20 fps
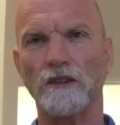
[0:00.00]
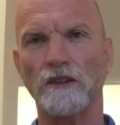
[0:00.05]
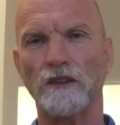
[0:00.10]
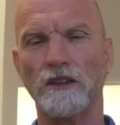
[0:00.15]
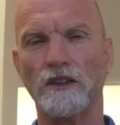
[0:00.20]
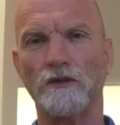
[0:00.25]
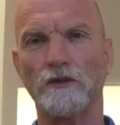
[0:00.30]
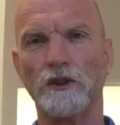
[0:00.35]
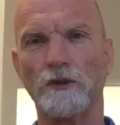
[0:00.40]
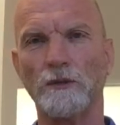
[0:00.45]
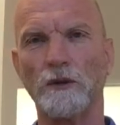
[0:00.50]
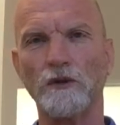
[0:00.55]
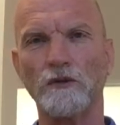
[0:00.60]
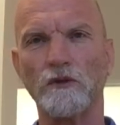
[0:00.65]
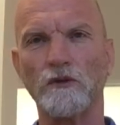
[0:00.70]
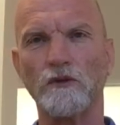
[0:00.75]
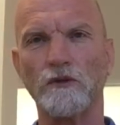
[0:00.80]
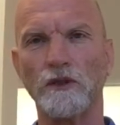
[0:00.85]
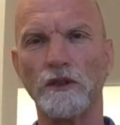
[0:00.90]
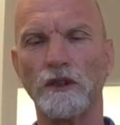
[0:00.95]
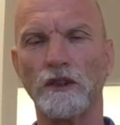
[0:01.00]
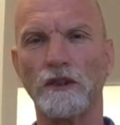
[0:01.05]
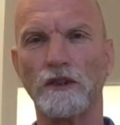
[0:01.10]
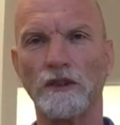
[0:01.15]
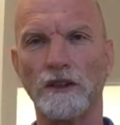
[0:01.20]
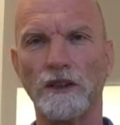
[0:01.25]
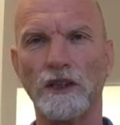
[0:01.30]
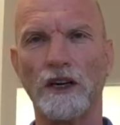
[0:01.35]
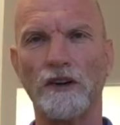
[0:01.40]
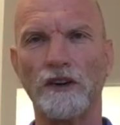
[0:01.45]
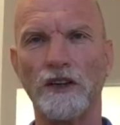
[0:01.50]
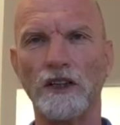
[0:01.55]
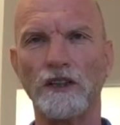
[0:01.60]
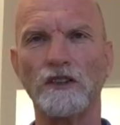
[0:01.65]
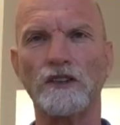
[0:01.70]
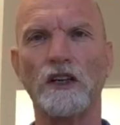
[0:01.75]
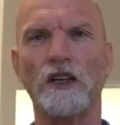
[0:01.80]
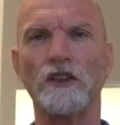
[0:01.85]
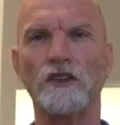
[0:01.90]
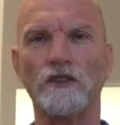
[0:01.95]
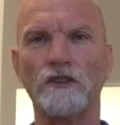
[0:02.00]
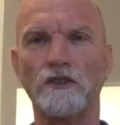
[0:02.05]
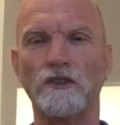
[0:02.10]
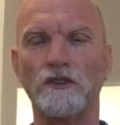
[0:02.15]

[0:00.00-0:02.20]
is responsible for carrying a